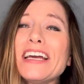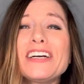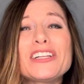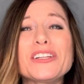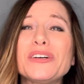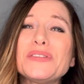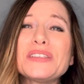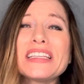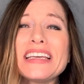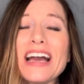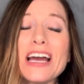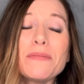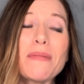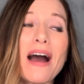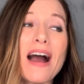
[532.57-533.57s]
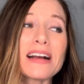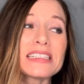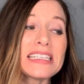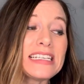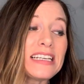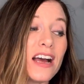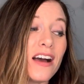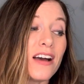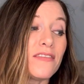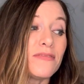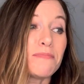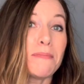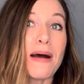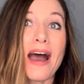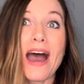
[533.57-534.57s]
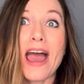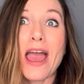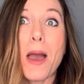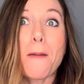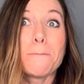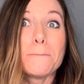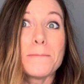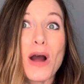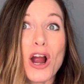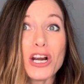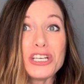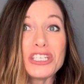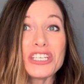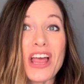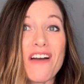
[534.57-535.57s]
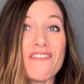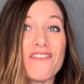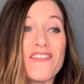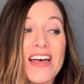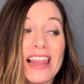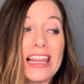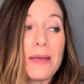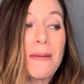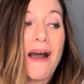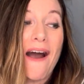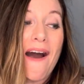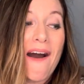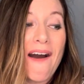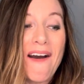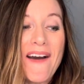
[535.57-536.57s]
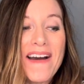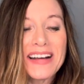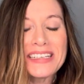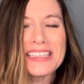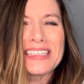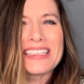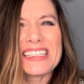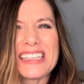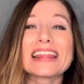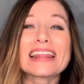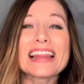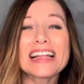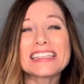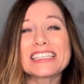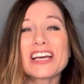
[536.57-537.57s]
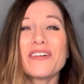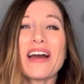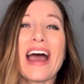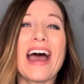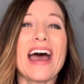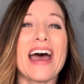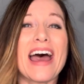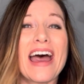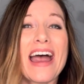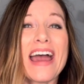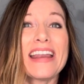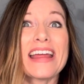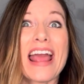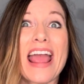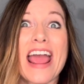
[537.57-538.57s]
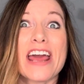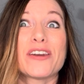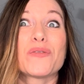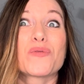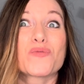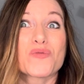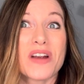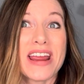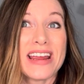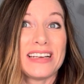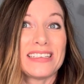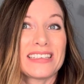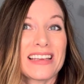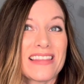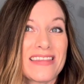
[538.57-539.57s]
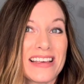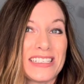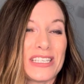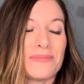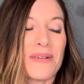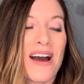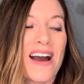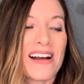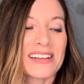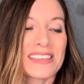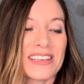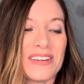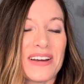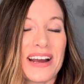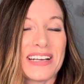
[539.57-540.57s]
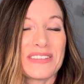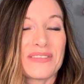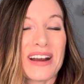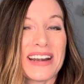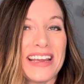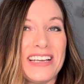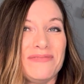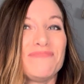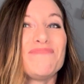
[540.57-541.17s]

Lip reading: concludes the unboxing of my March Vellabox. Let's go ahead and rate this box. Are you guys ready? Go